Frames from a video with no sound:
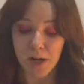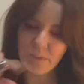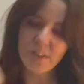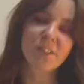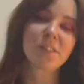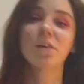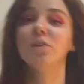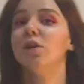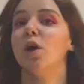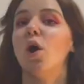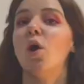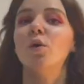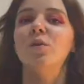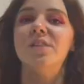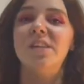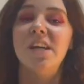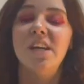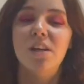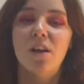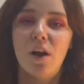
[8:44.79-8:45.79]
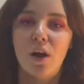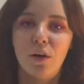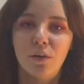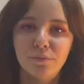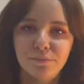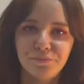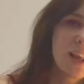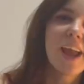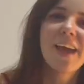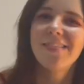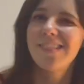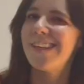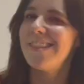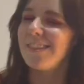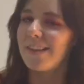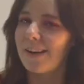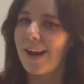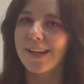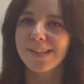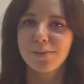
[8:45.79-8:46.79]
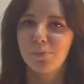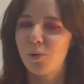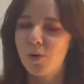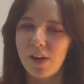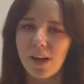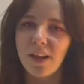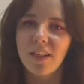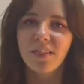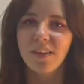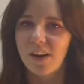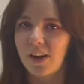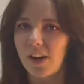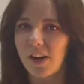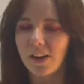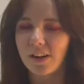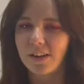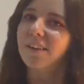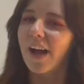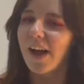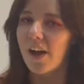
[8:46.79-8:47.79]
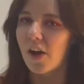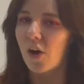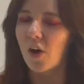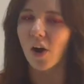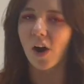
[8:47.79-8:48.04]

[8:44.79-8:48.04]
So they all say no, and then the next morning they're at her